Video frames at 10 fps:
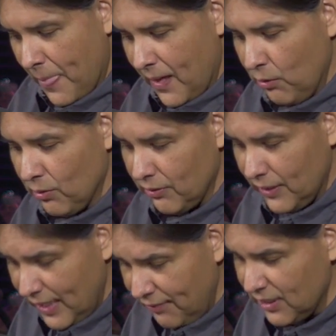He will
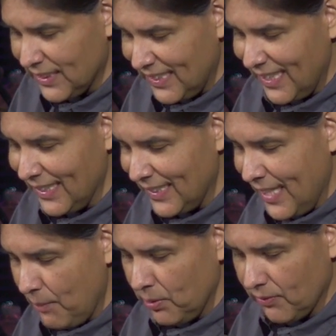even sit in the
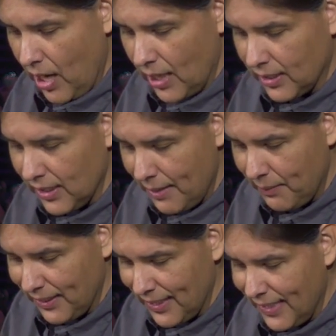temple of God
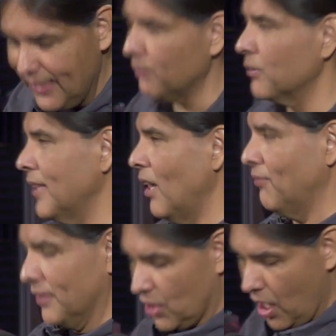claiming that he
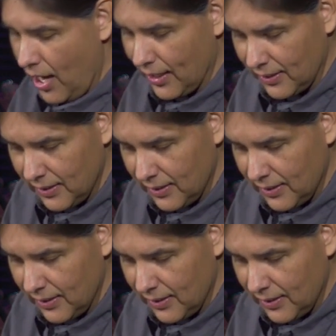himself is God.